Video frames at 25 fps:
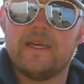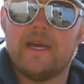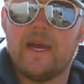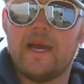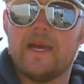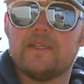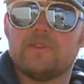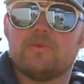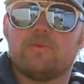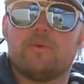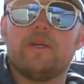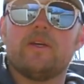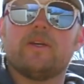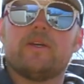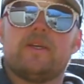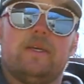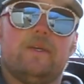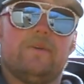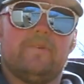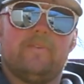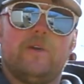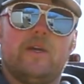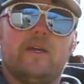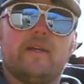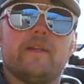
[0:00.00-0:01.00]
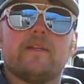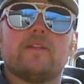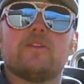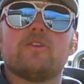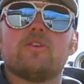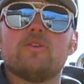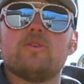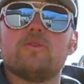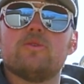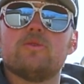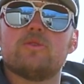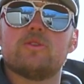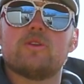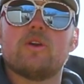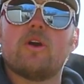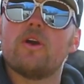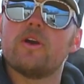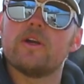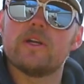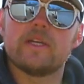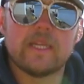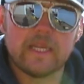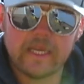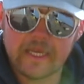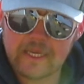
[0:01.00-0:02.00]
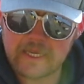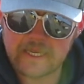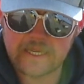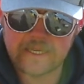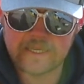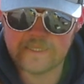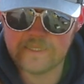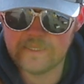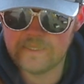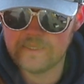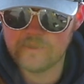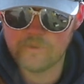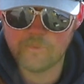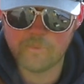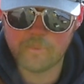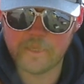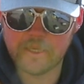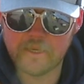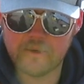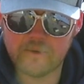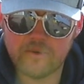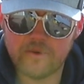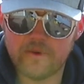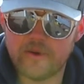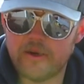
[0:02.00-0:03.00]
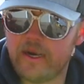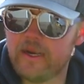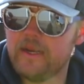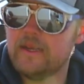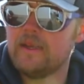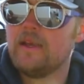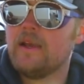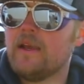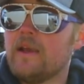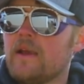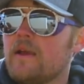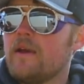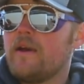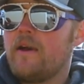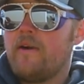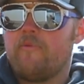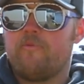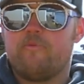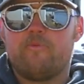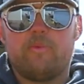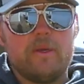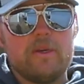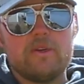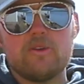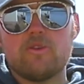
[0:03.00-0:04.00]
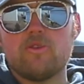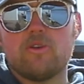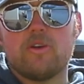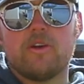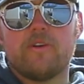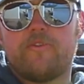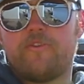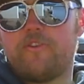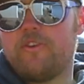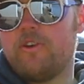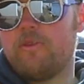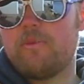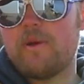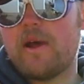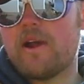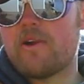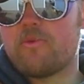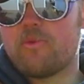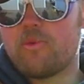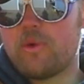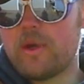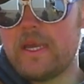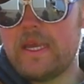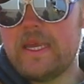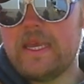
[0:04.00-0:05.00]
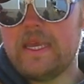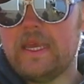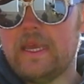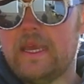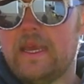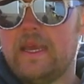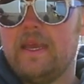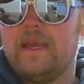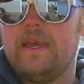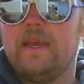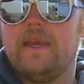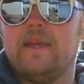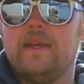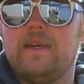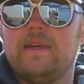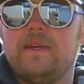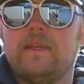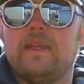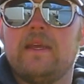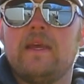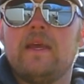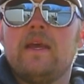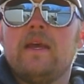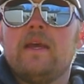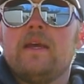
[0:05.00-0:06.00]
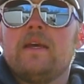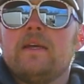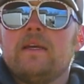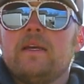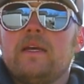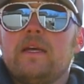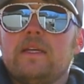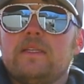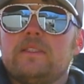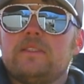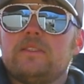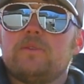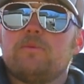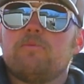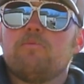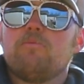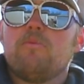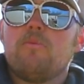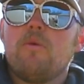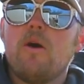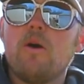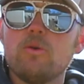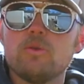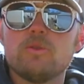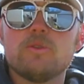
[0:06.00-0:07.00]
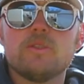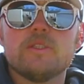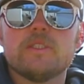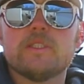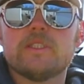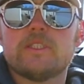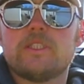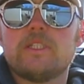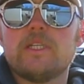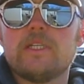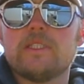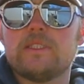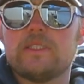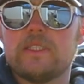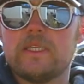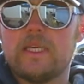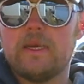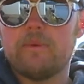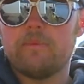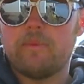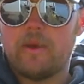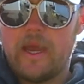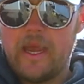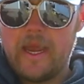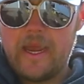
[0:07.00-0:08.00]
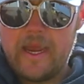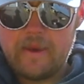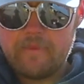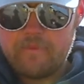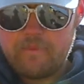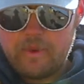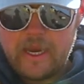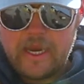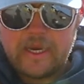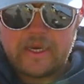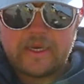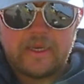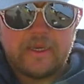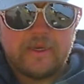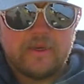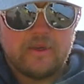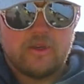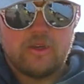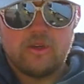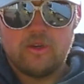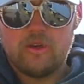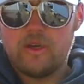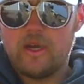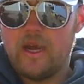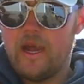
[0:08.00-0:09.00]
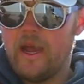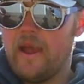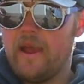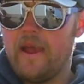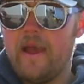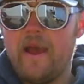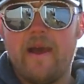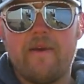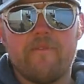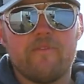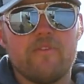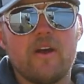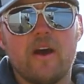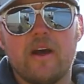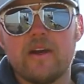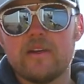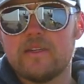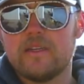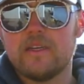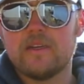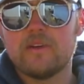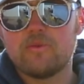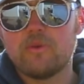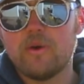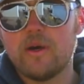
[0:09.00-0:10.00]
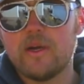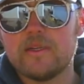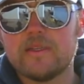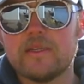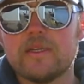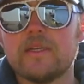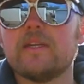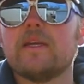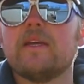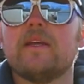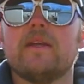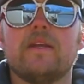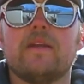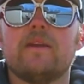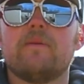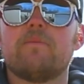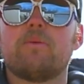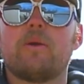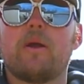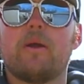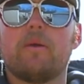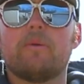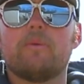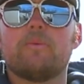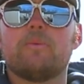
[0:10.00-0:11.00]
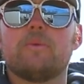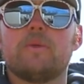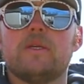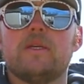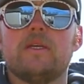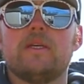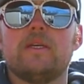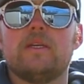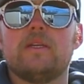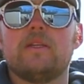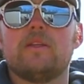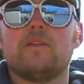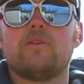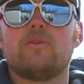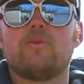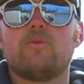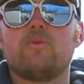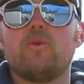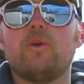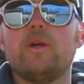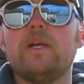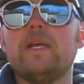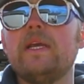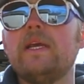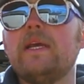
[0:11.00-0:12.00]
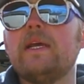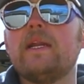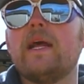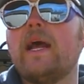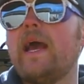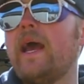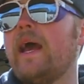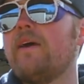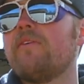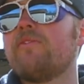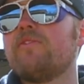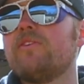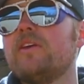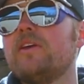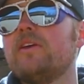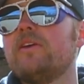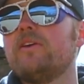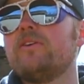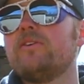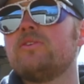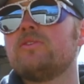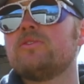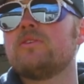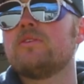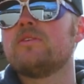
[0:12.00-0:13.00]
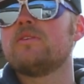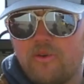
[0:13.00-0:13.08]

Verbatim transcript: Guys, we are getting ready to start tigging a little bit, all right? I've been doing it for about a week, and it's mostly just to get my hand back into it. I have not TIG welded in probably 3.5 years.